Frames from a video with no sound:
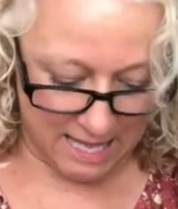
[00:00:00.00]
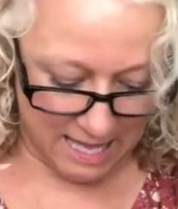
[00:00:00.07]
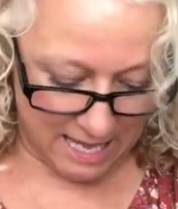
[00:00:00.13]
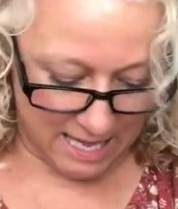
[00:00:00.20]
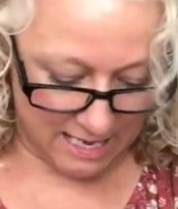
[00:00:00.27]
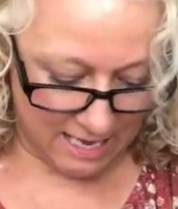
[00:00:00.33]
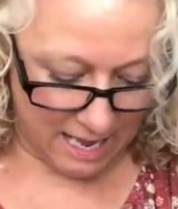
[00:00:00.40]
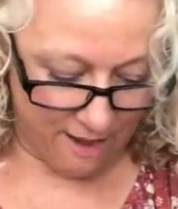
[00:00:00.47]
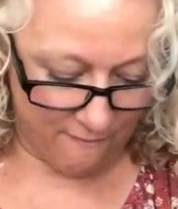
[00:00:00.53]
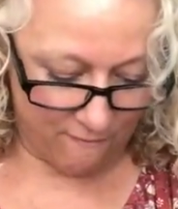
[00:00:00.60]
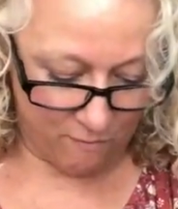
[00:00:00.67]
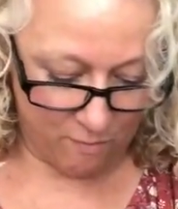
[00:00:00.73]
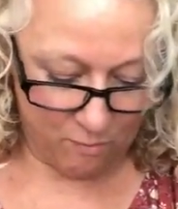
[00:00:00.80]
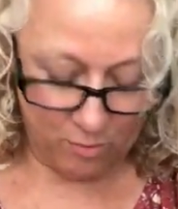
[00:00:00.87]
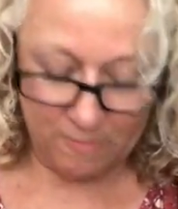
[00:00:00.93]
And I
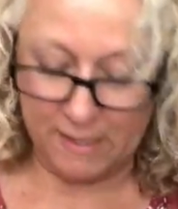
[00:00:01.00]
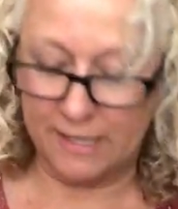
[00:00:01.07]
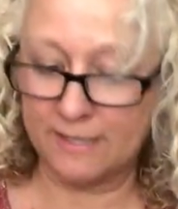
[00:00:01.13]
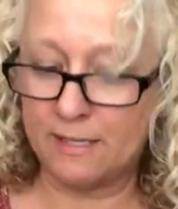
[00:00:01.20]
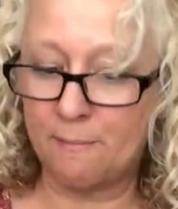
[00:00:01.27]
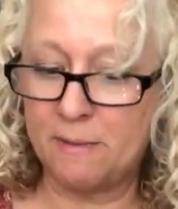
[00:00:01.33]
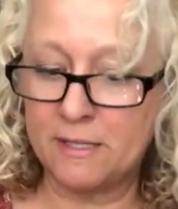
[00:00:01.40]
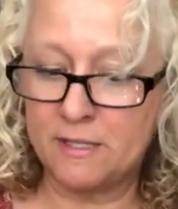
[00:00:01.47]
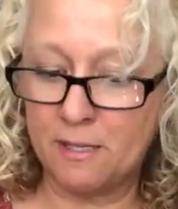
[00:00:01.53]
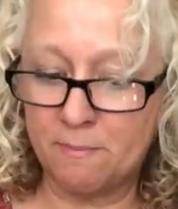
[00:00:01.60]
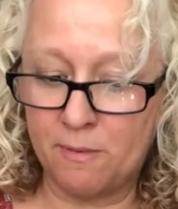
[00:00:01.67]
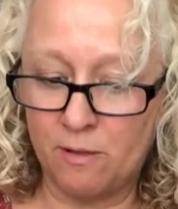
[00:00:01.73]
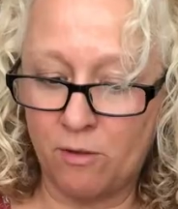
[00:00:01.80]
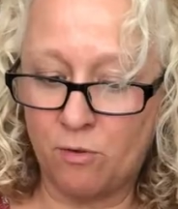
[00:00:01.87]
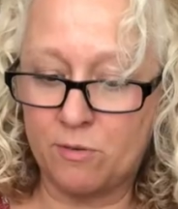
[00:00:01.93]
have one more piece. I picked
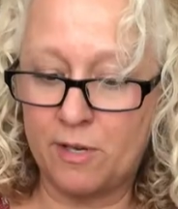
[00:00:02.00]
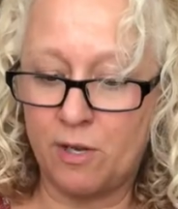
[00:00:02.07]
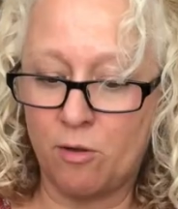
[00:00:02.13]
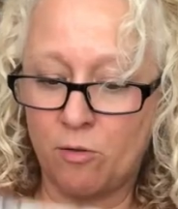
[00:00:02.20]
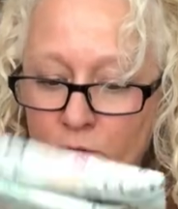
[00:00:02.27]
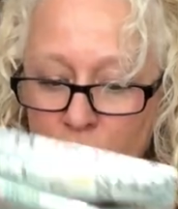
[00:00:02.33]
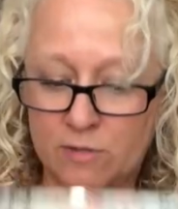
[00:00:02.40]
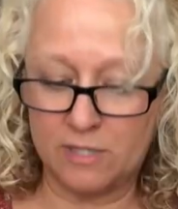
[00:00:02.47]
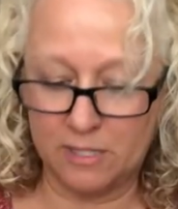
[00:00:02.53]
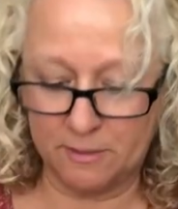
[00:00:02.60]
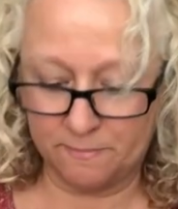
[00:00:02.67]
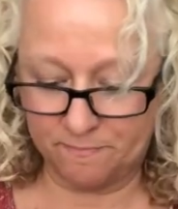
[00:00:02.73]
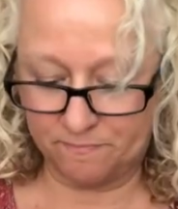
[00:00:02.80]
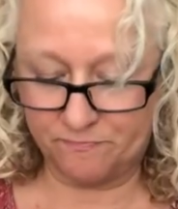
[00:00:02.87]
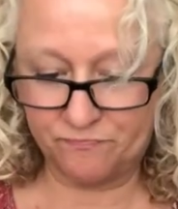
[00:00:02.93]
up a Lori Holt,
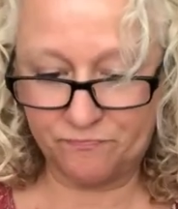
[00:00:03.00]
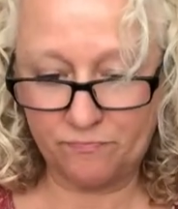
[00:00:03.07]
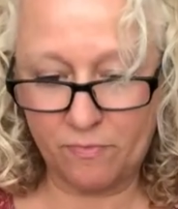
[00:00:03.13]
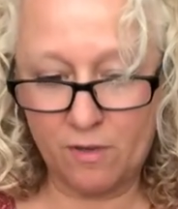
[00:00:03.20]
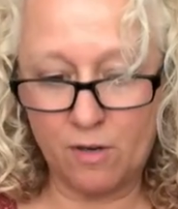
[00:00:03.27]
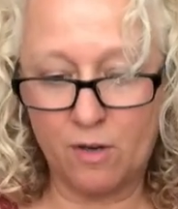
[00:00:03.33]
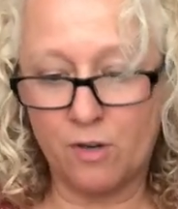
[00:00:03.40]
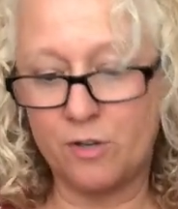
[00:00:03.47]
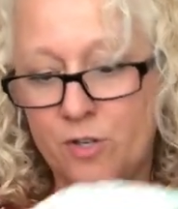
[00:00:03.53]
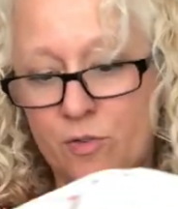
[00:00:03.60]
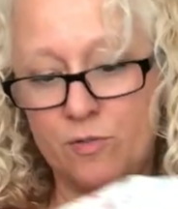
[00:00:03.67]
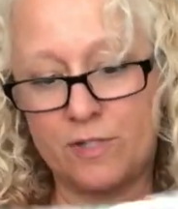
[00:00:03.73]
her new